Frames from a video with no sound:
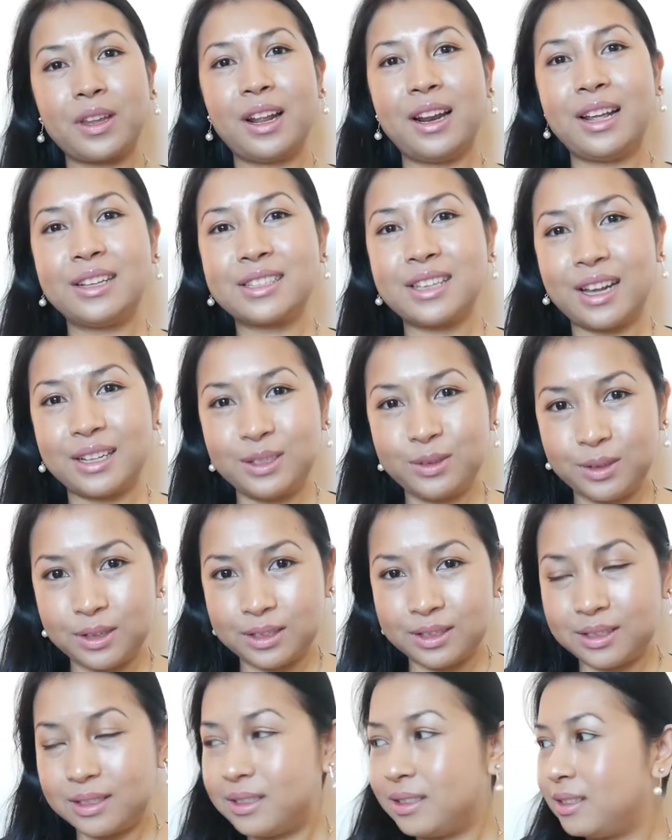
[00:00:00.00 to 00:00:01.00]
let's get to
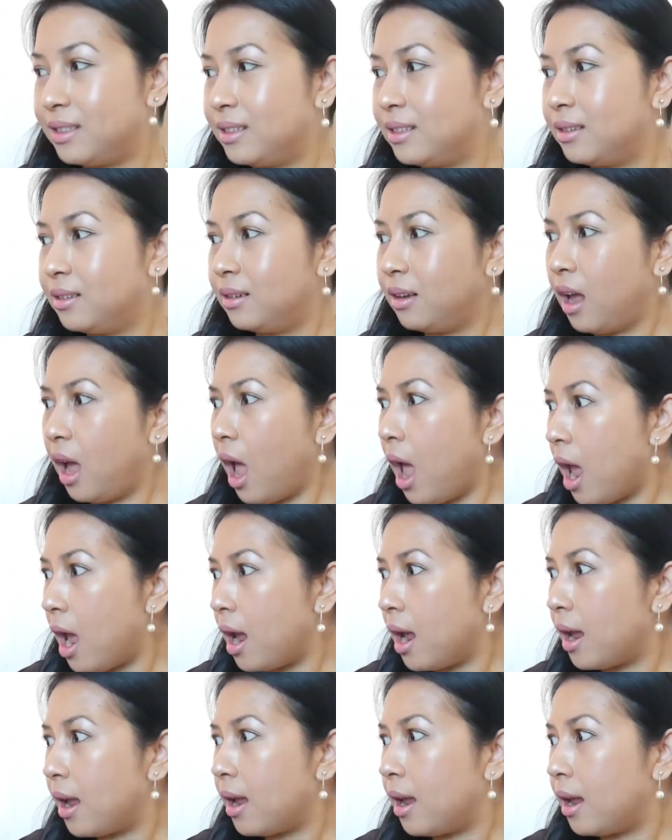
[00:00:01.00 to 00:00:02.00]
the,
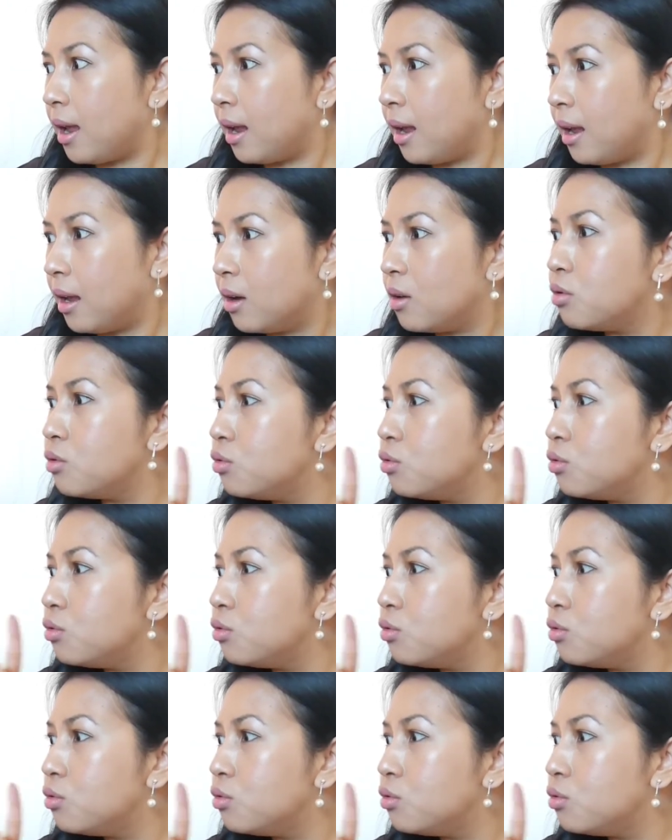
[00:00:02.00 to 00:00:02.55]
hey.